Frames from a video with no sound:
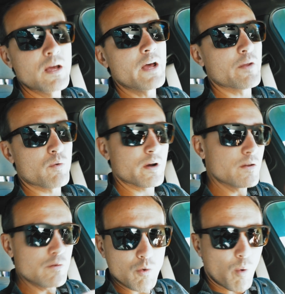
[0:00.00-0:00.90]
and then we're gonna
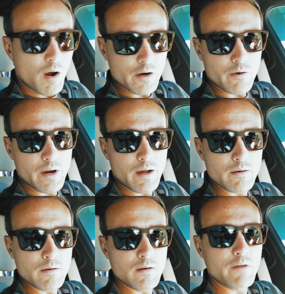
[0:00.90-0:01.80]
do a walk
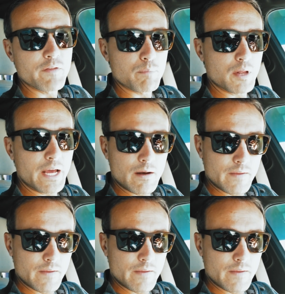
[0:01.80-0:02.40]
around of the plane